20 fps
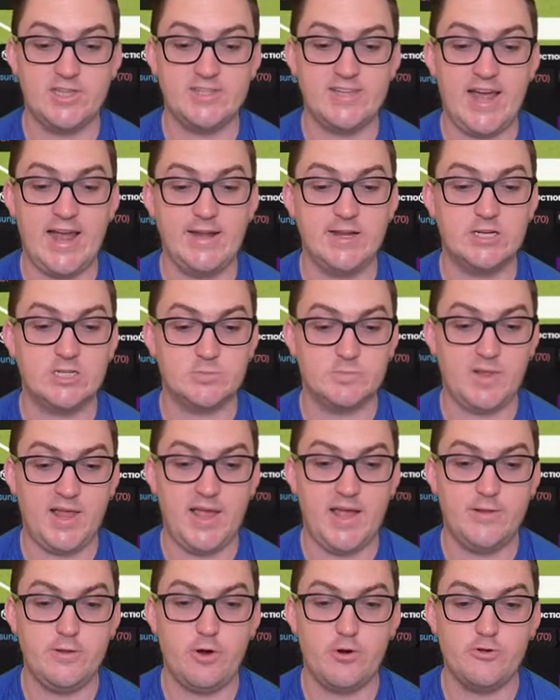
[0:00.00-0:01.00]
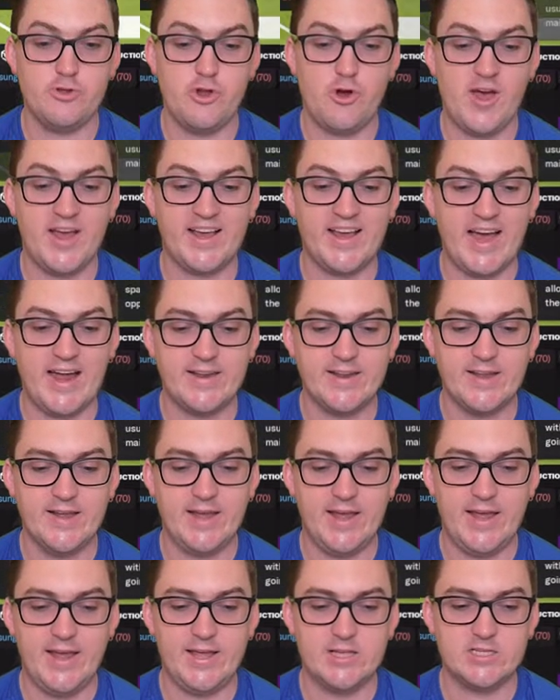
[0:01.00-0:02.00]
the Danish player, not Nygaard.
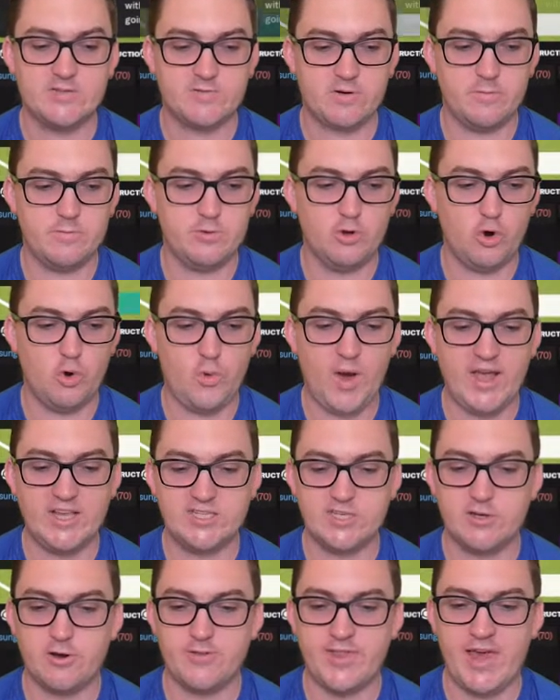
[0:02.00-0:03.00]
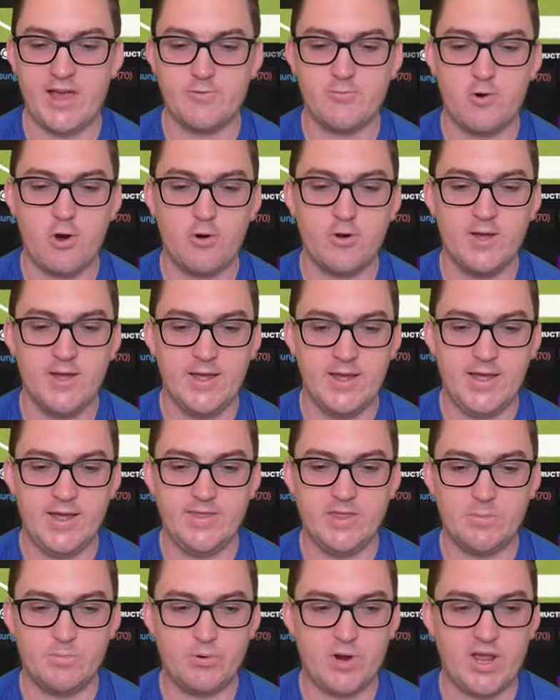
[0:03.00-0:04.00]
He is from Norway, so got that wrong
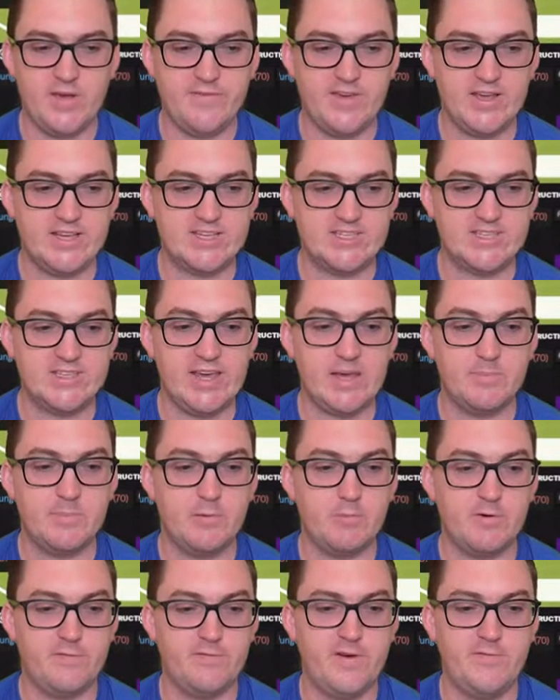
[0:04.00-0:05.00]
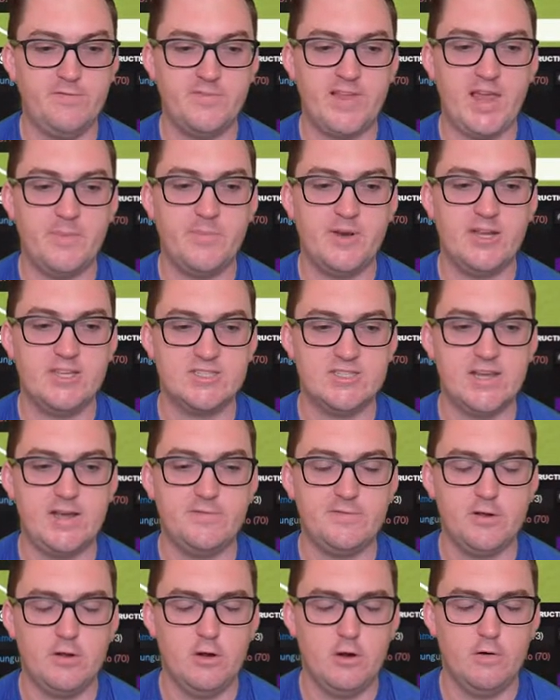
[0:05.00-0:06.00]
in the previous leg. But with 15 minutes
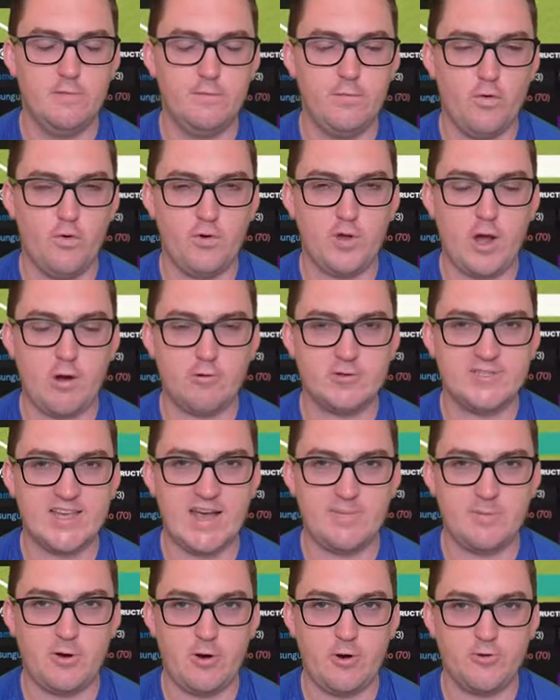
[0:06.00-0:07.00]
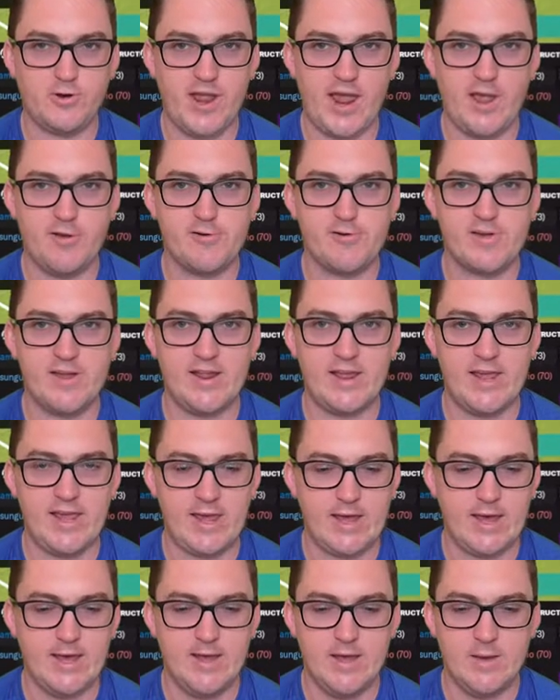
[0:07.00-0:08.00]
left, 4 goals up on aggregate
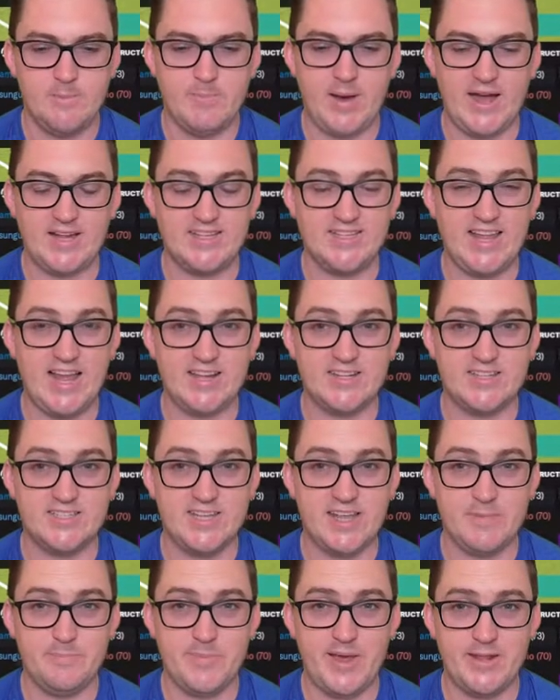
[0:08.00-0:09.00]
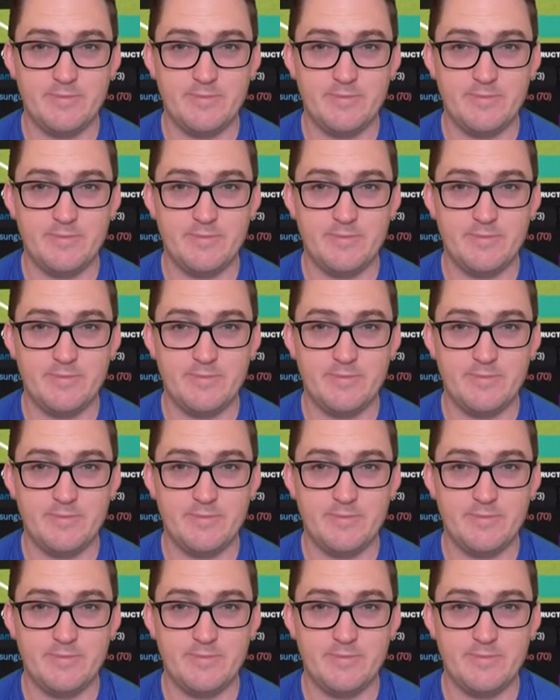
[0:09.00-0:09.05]
here, but down to 10